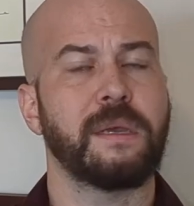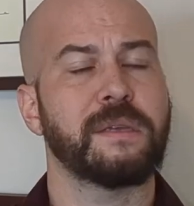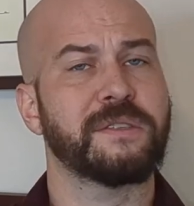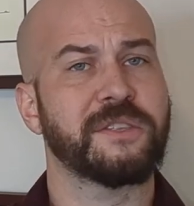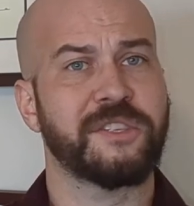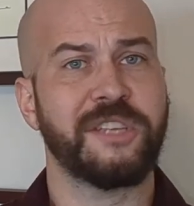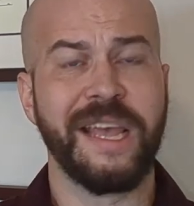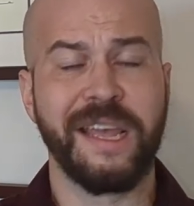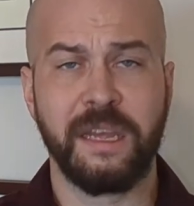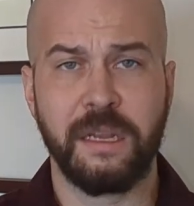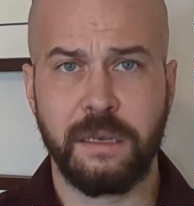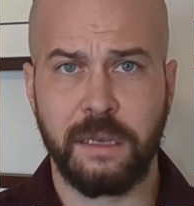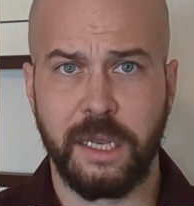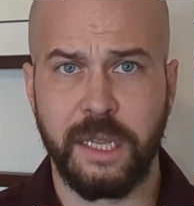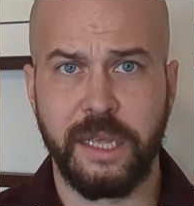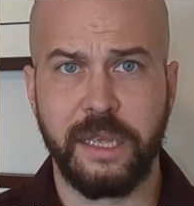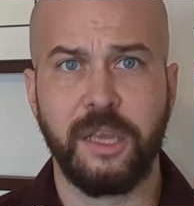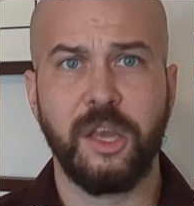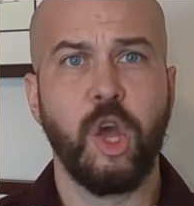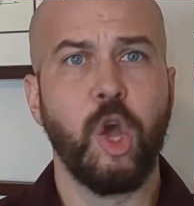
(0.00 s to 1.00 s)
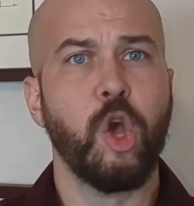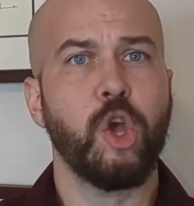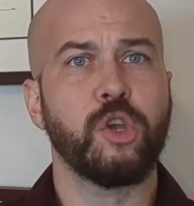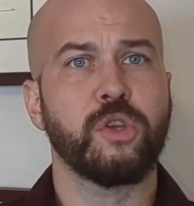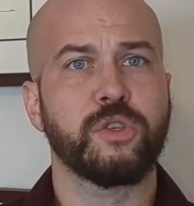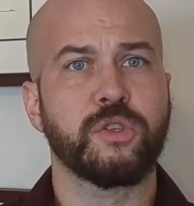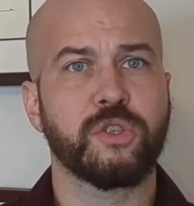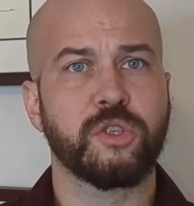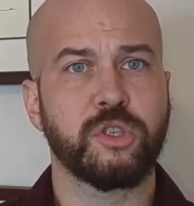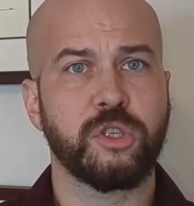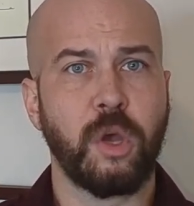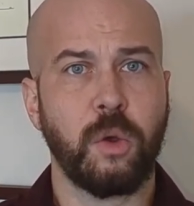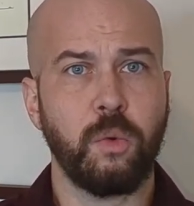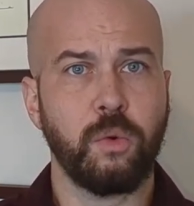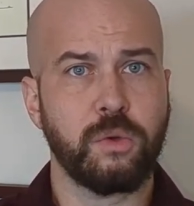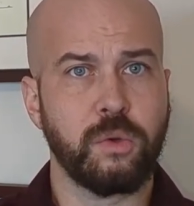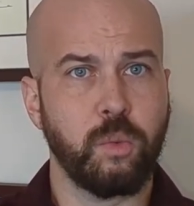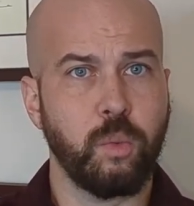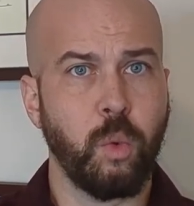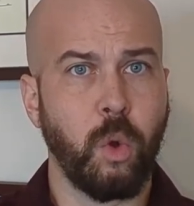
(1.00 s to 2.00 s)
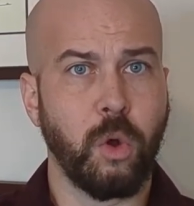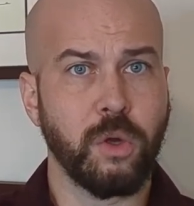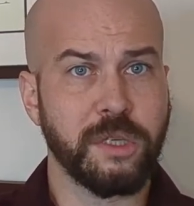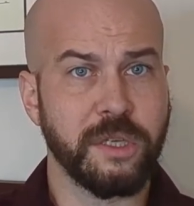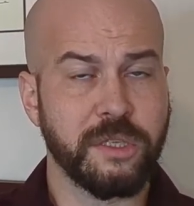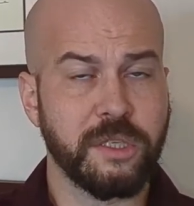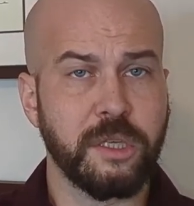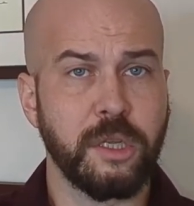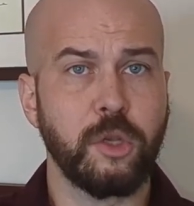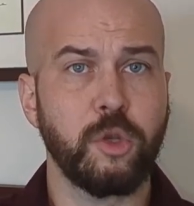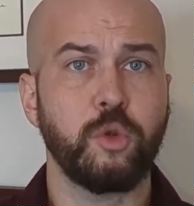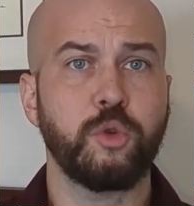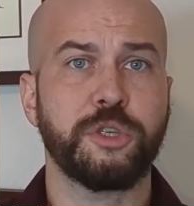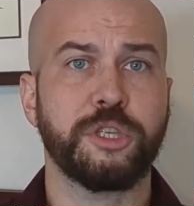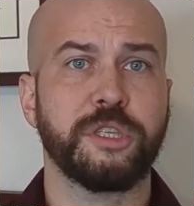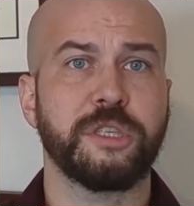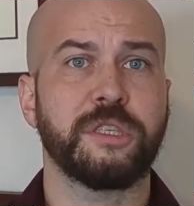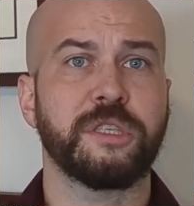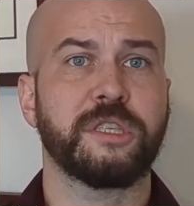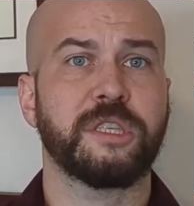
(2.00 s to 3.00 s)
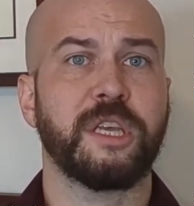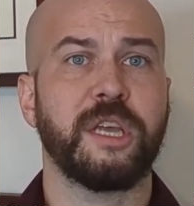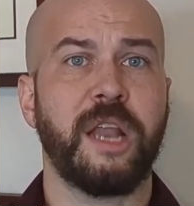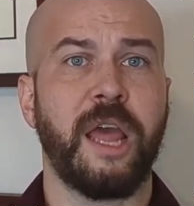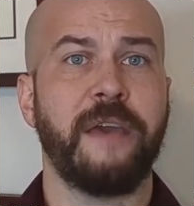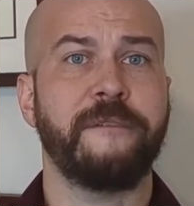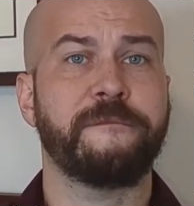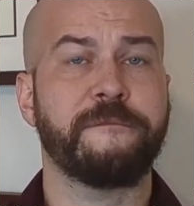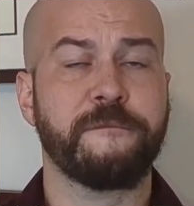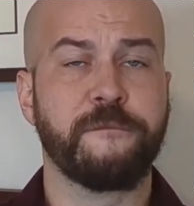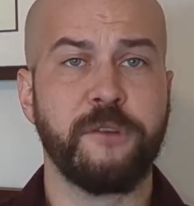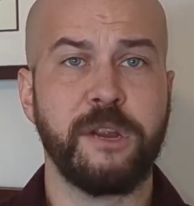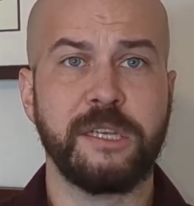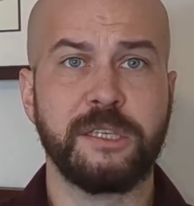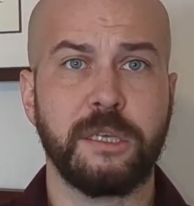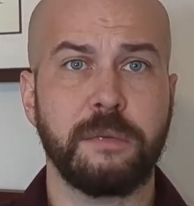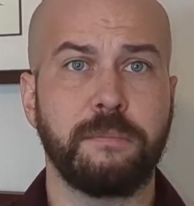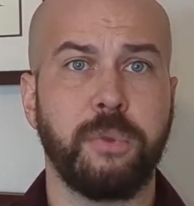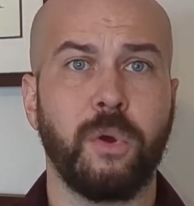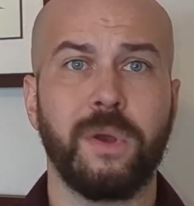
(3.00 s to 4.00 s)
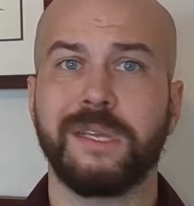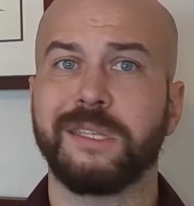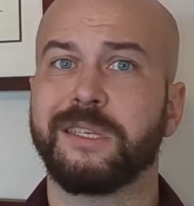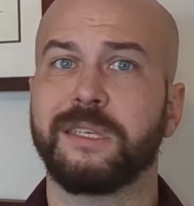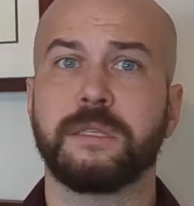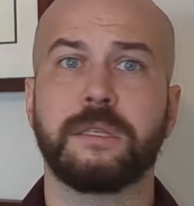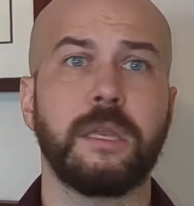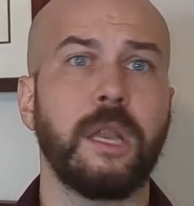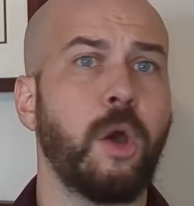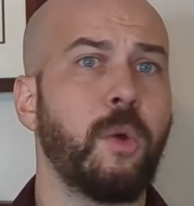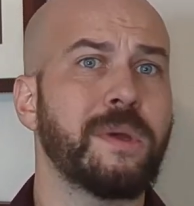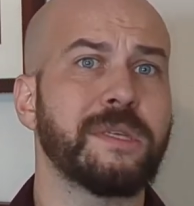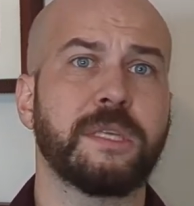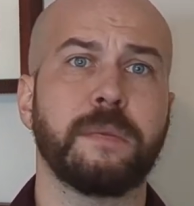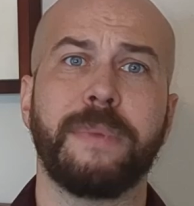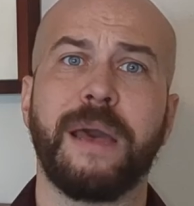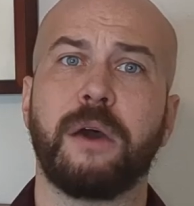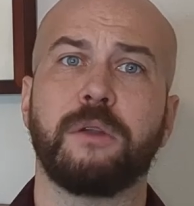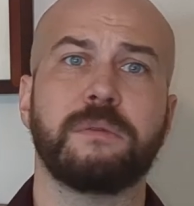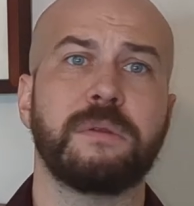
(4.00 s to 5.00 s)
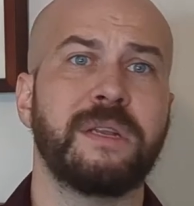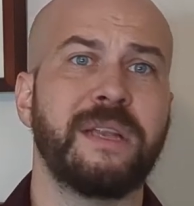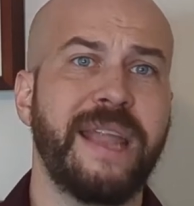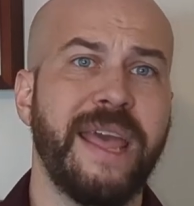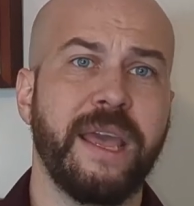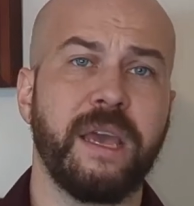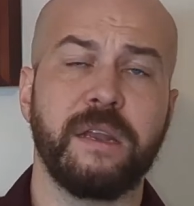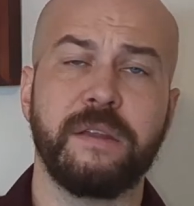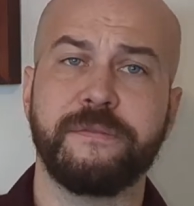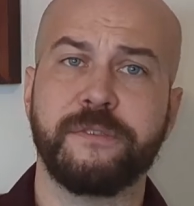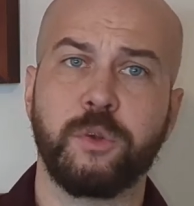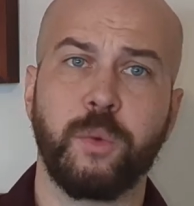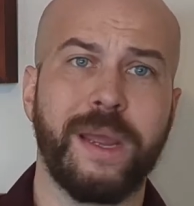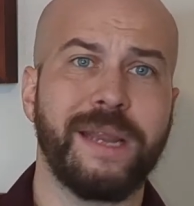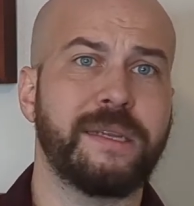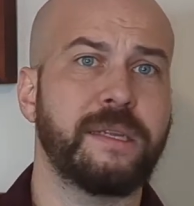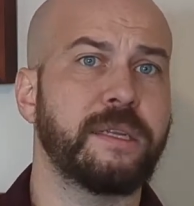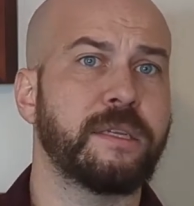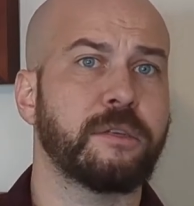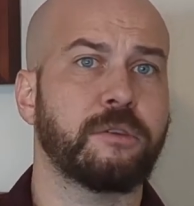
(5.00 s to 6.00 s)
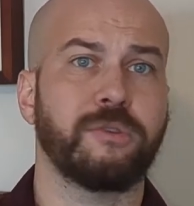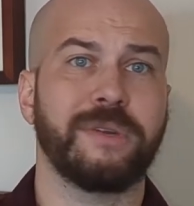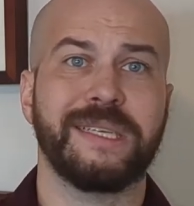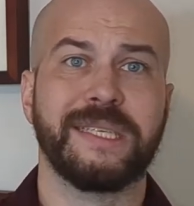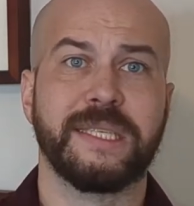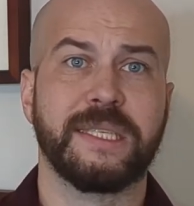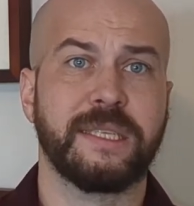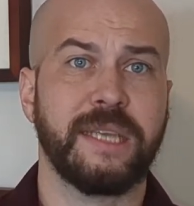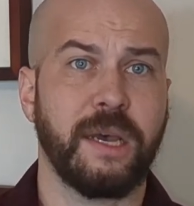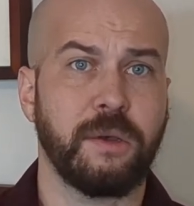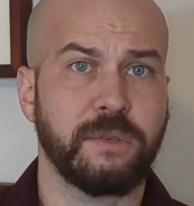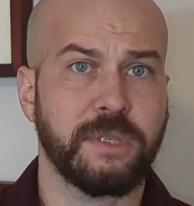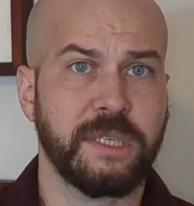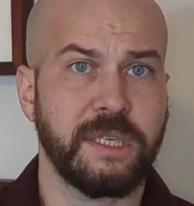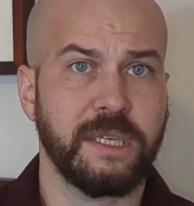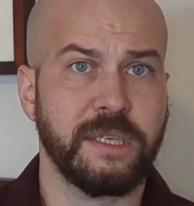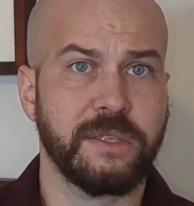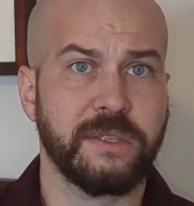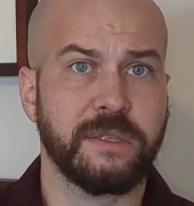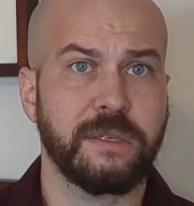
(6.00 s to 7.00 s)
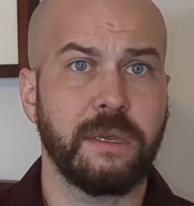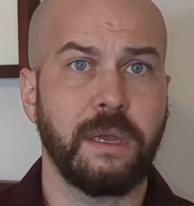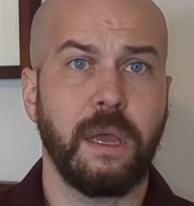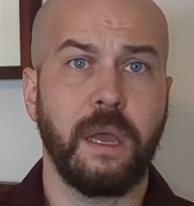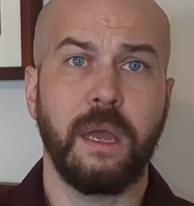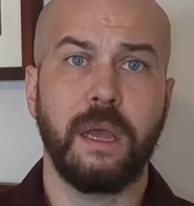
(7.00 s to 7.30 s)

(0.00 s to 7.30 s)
Secondly, salt water solutions can have freezing points as low as about negative 20 degrees Celsius,